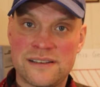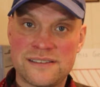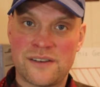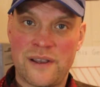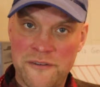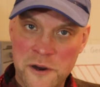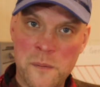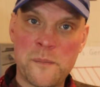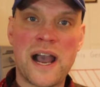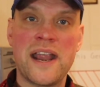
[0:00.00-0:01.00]
So if you
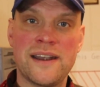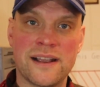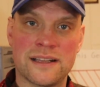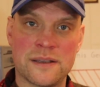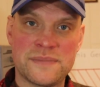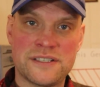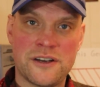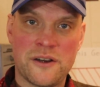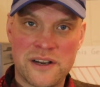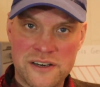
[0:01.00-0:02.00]
combine the clips, you
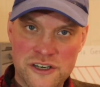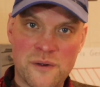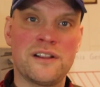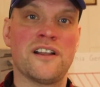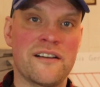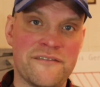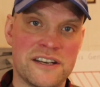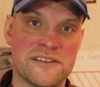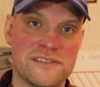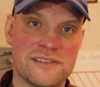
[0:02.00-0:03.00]
know, they're showing long
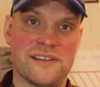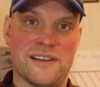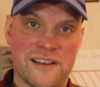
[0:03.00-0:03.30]
videos.